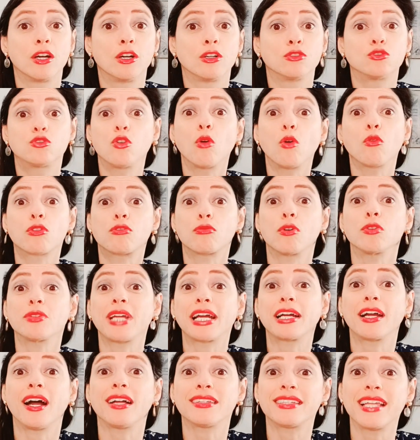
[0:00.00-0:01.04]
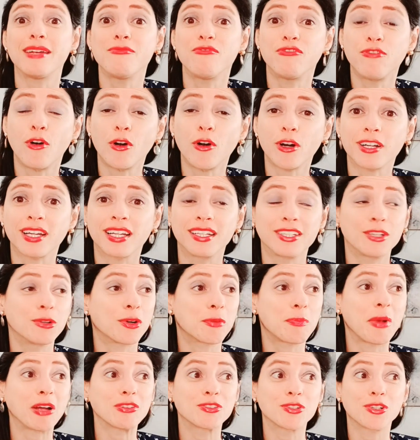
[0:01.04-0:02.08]
Don't throw that goddamn fork. You're
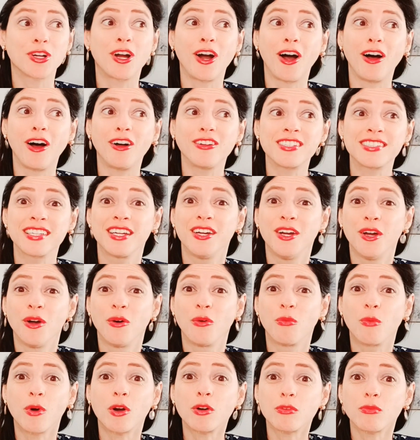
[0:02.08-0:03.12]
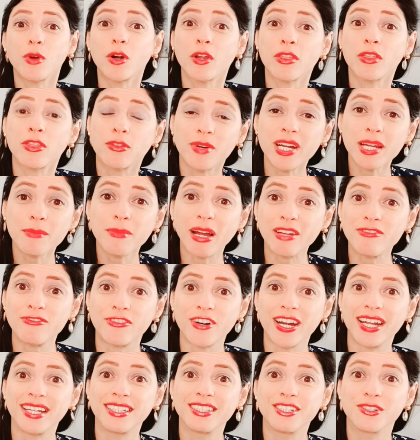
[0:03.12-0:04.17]
about to cause World War III, my
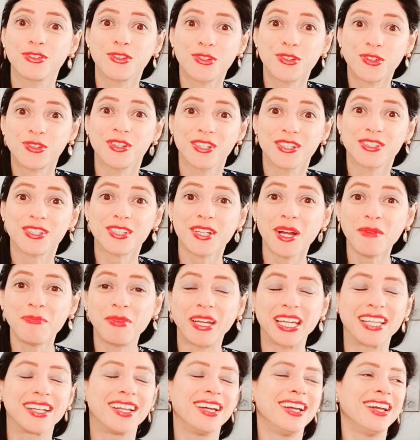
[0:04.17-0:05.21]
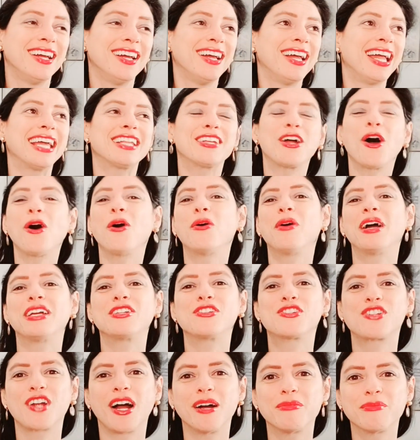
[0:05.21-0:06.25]
friend. Shh, stop it. And oh, and
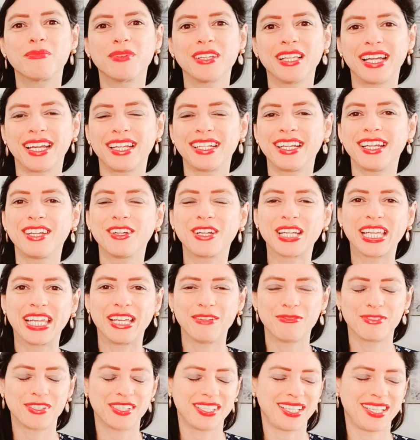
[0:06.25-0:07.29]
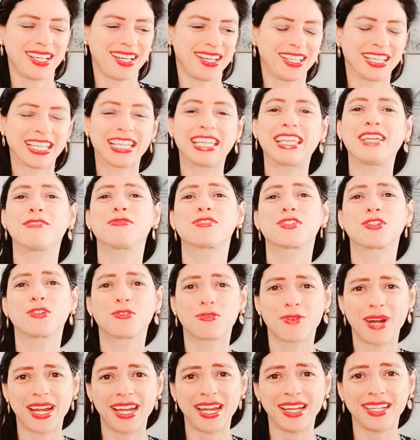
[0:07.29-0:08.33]
John Mulaney gives
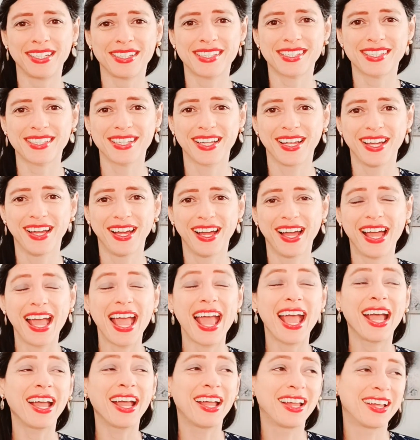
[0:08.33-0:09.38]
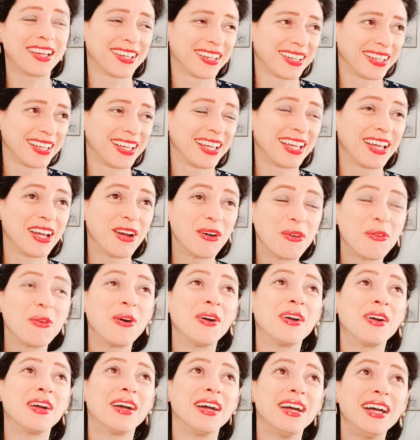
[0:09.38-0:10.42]
grace.
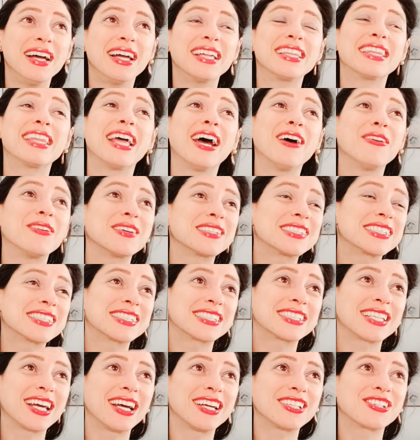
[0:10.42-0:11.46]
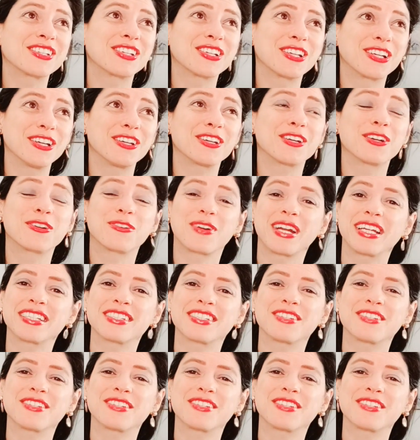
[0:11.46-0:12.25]
That was such good grace.